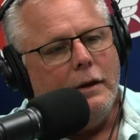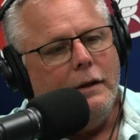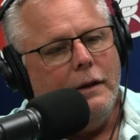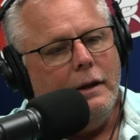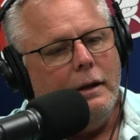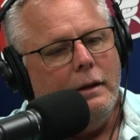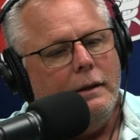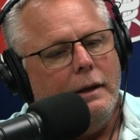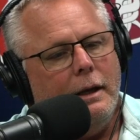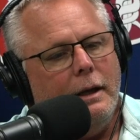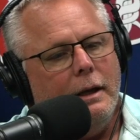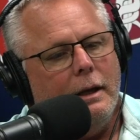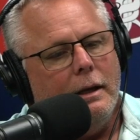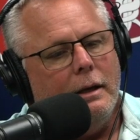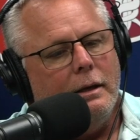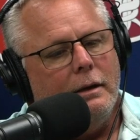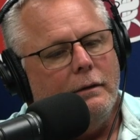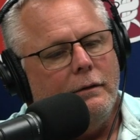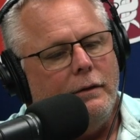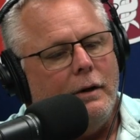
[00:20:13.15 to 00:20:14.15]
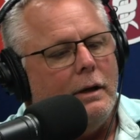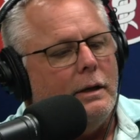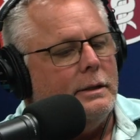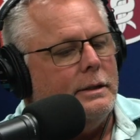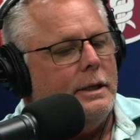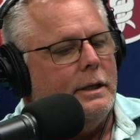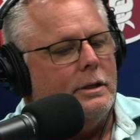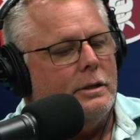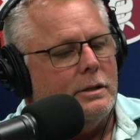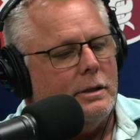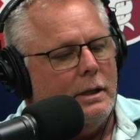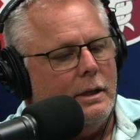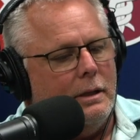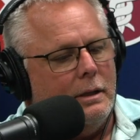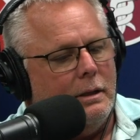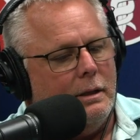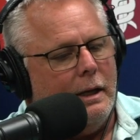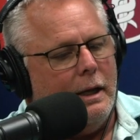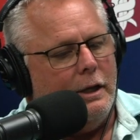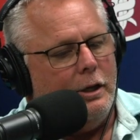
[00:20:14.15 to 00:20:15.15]
the, the uh, volunteers uh,
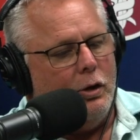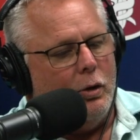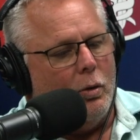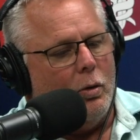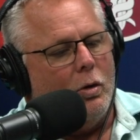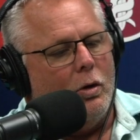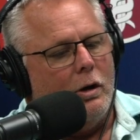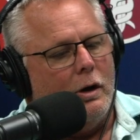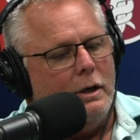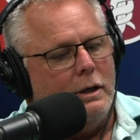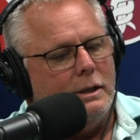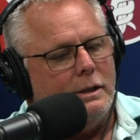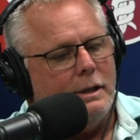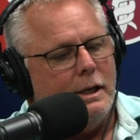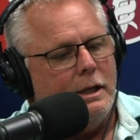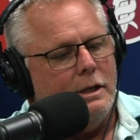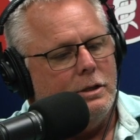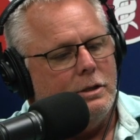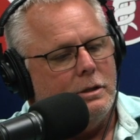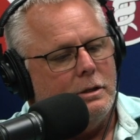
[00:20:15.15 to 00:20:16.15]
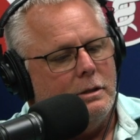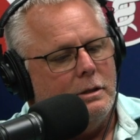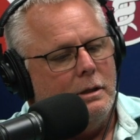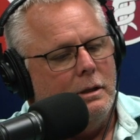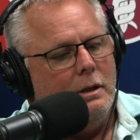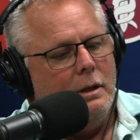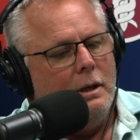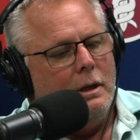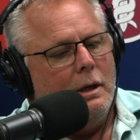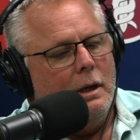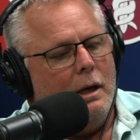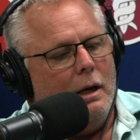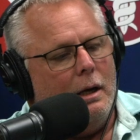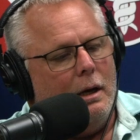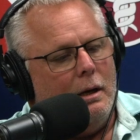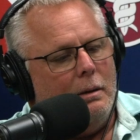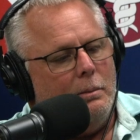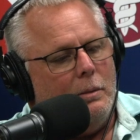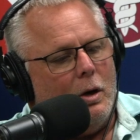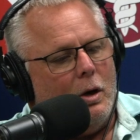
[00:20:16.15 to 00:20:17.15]
in your organization,
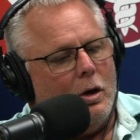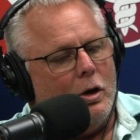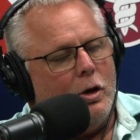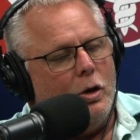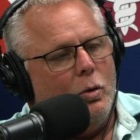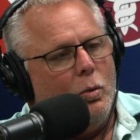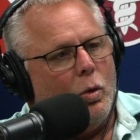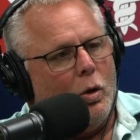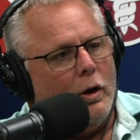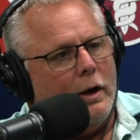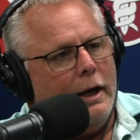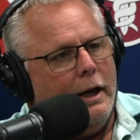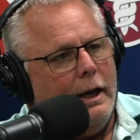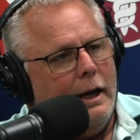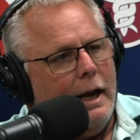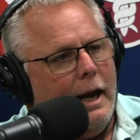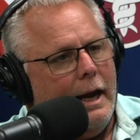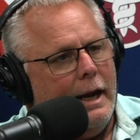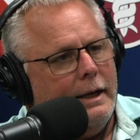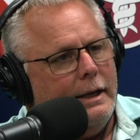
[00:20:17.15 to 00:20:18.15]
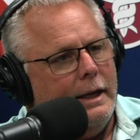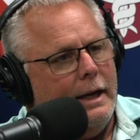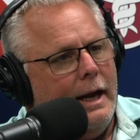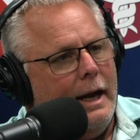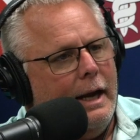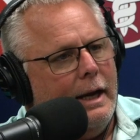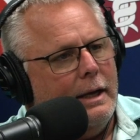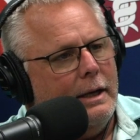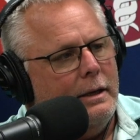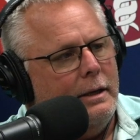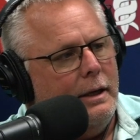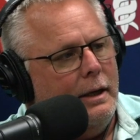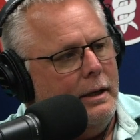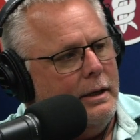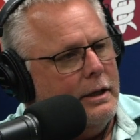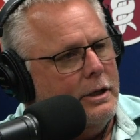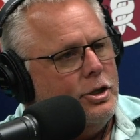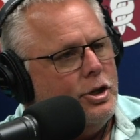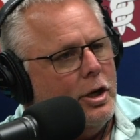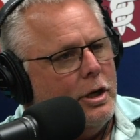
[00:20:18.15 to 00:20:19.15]
um, are you working hand in hand in
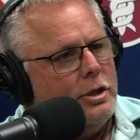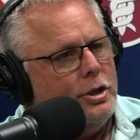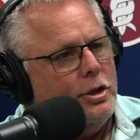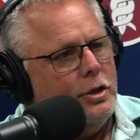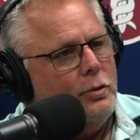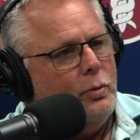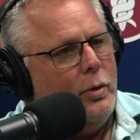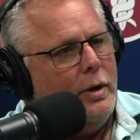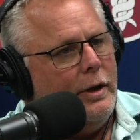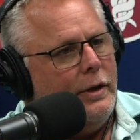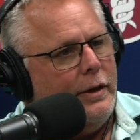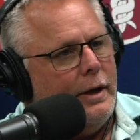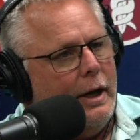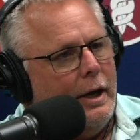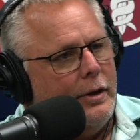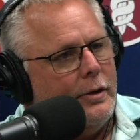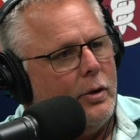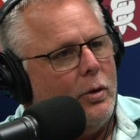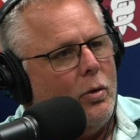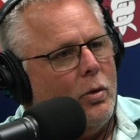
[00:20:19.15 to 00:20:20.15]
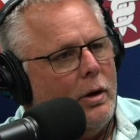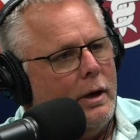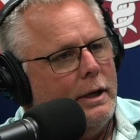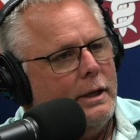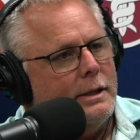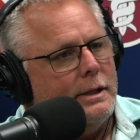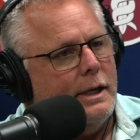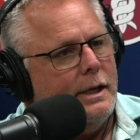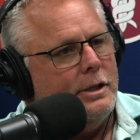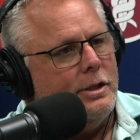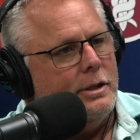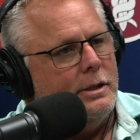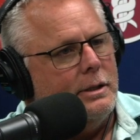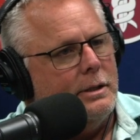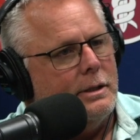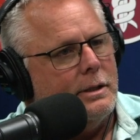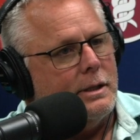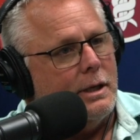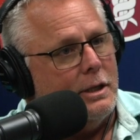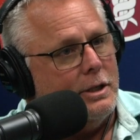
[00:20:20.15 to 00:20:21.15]
conjunction with other
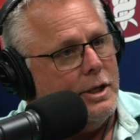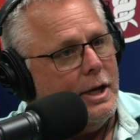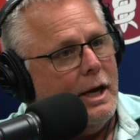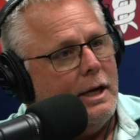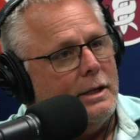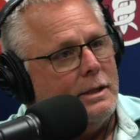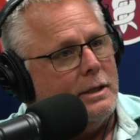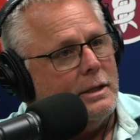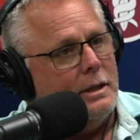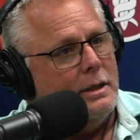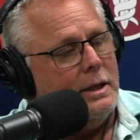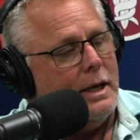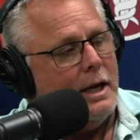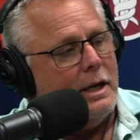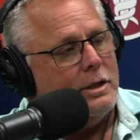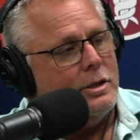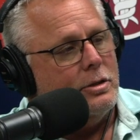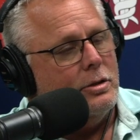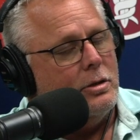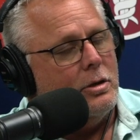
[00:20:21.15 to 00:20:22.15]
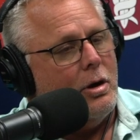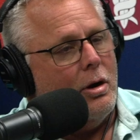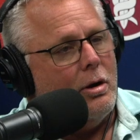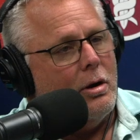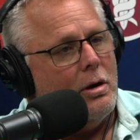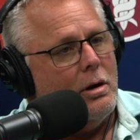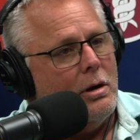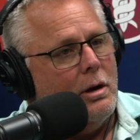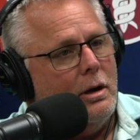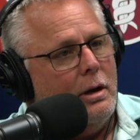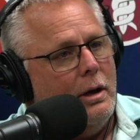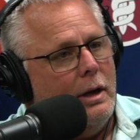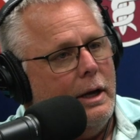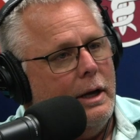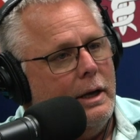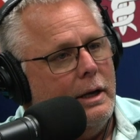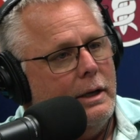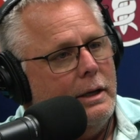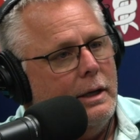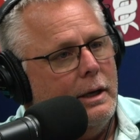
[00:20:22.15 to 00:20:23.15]
organizations such as the National Guard
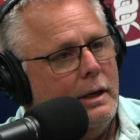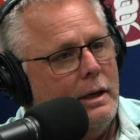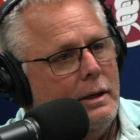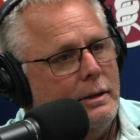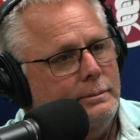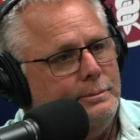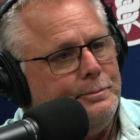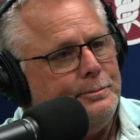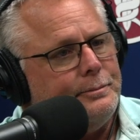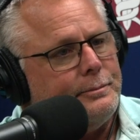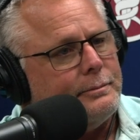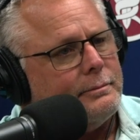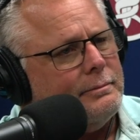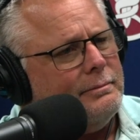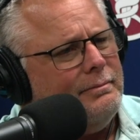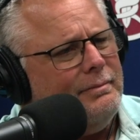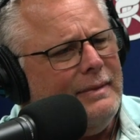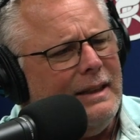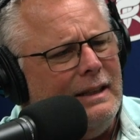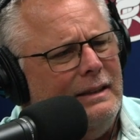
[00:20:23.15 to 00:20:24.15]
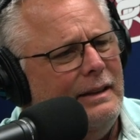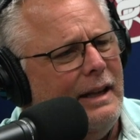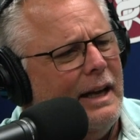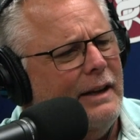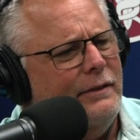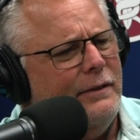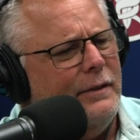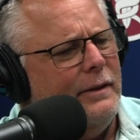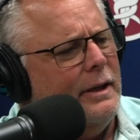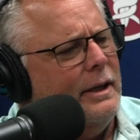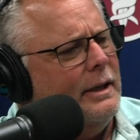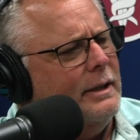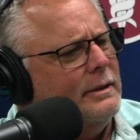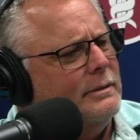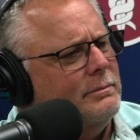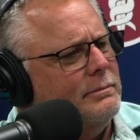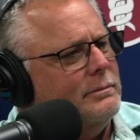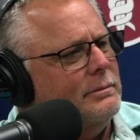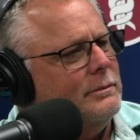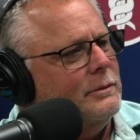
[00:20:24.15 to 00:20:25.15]
and um, Life uh,
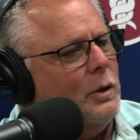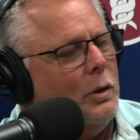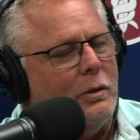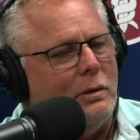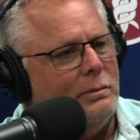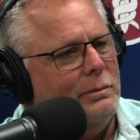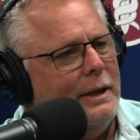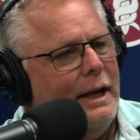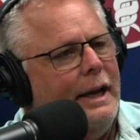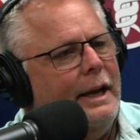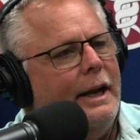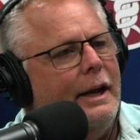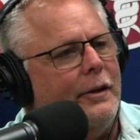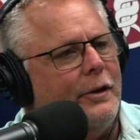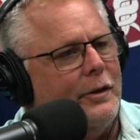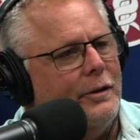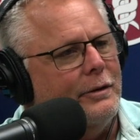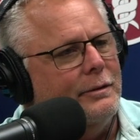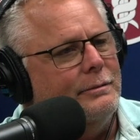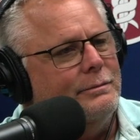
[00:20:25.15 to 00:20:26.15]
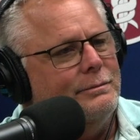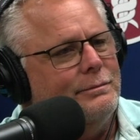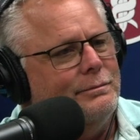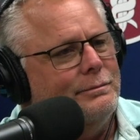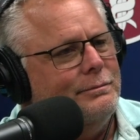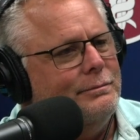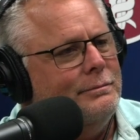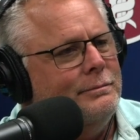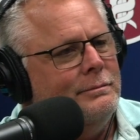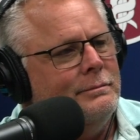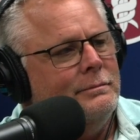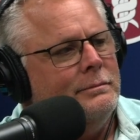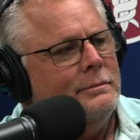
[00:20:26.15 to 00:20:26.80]
or any other yeah.